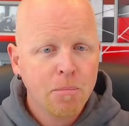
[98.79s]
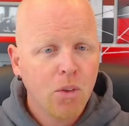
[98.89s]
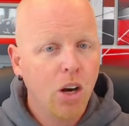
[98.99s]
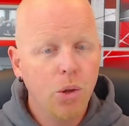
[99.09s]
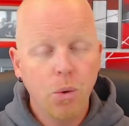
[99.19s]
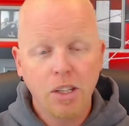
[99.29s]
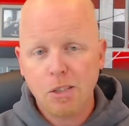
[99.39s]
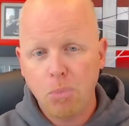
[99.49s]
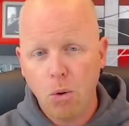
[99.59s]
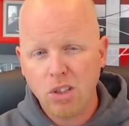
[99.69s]
Are you a
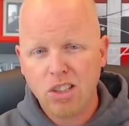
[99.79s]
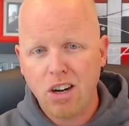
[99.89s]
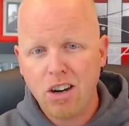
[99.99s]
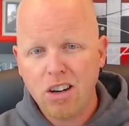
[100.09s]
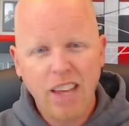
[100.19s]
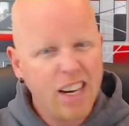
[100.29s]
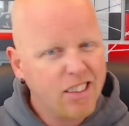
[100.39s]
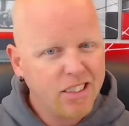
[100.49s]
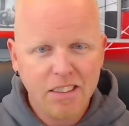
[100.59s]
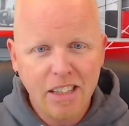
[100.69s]
sports car that is
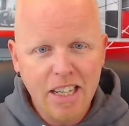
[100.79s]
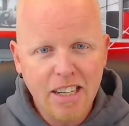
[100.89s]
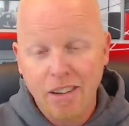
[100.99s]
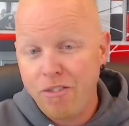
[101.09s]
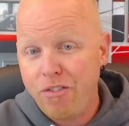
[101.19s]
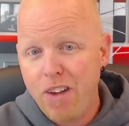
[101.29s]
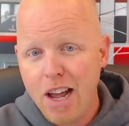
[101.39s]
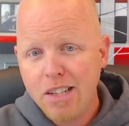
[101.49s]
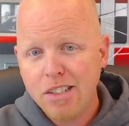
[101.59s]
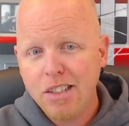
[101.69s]
sleek and fast?